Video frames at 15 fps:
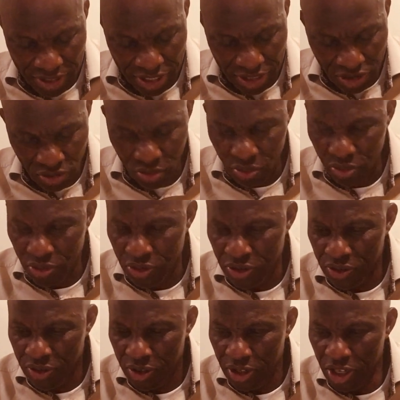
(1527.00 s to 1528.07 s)
the
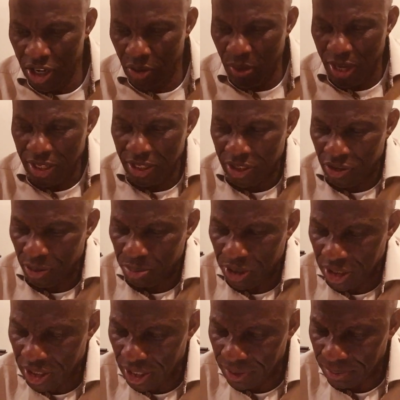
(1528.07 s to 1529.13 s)
news. Hear what the scripture
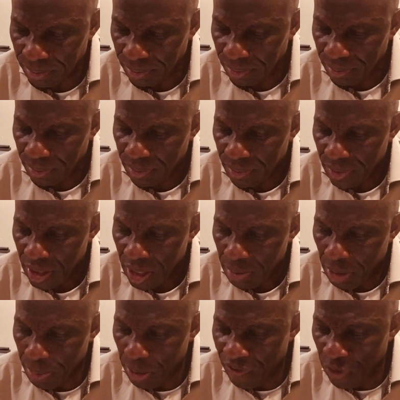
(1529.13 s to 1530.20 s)
said.
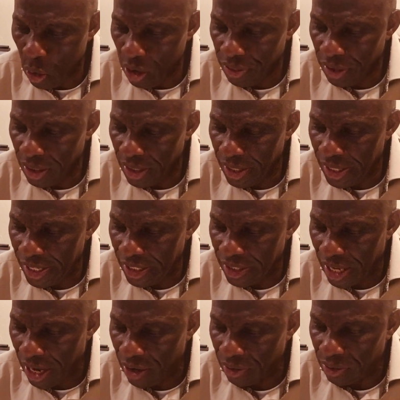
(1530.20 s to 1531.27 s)
But before they lay
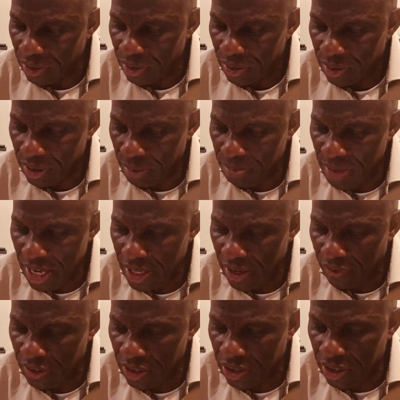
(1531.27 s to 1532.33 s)
down, the men
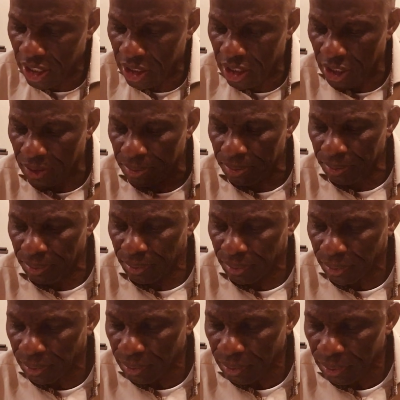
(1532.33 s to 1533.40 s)
of the city,
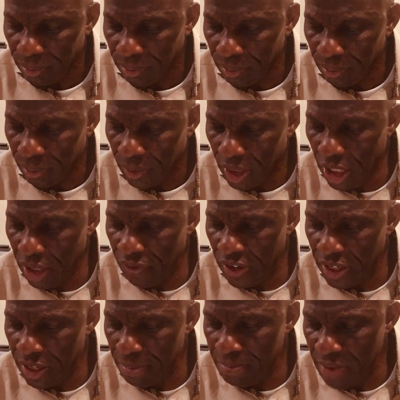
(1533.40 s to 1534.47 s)

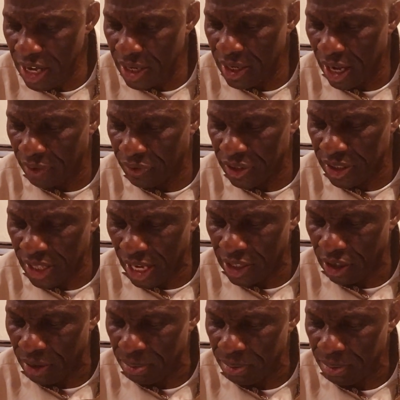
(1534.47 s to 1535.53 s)
even the men of
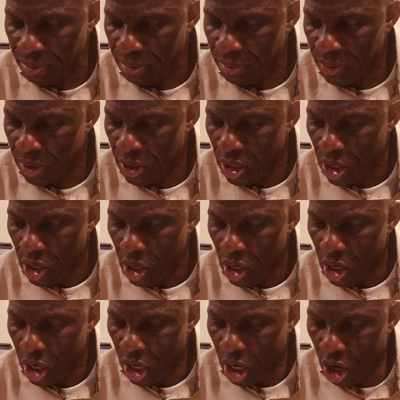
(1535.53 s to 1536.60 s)
Sodom,
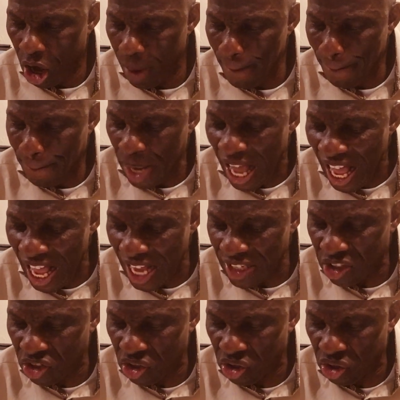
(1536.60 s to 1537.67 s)

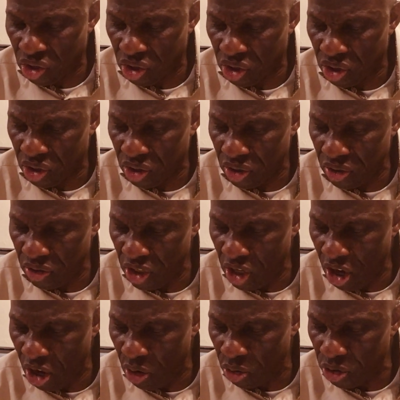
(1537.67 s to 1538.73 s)
compass the
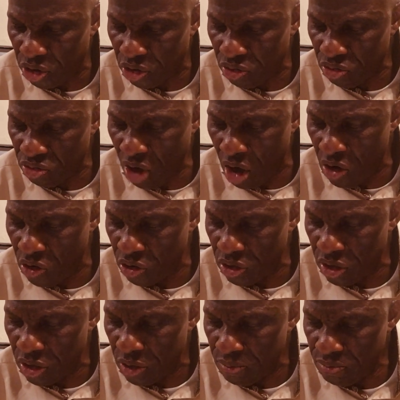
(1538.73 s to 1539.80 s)
house round,
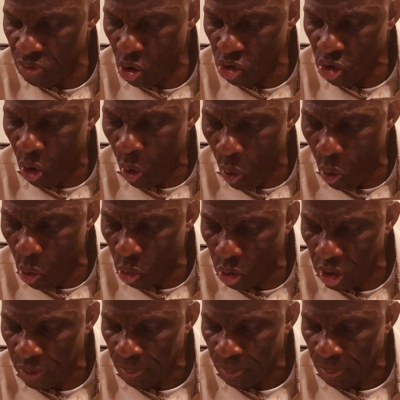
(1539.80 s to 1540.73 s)
both old